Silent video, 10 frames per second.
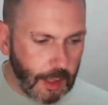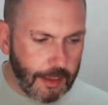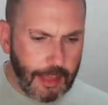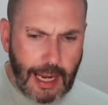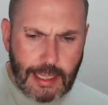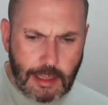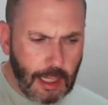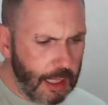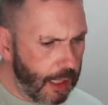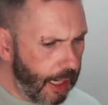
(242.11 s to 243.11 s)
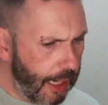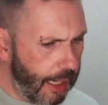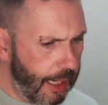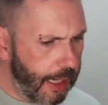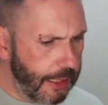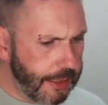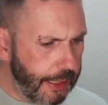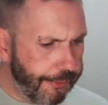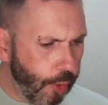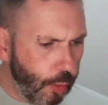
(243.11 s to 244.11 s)
Then
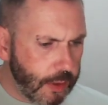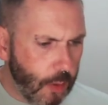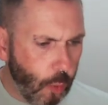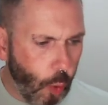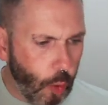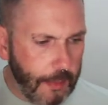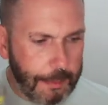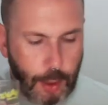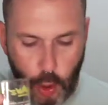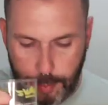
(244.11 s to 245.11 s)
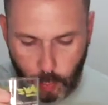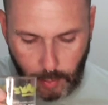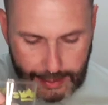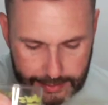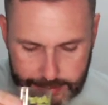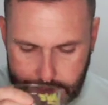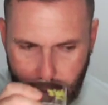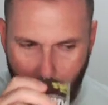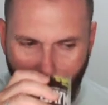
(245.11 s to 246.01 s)
day four was warm a purple wax.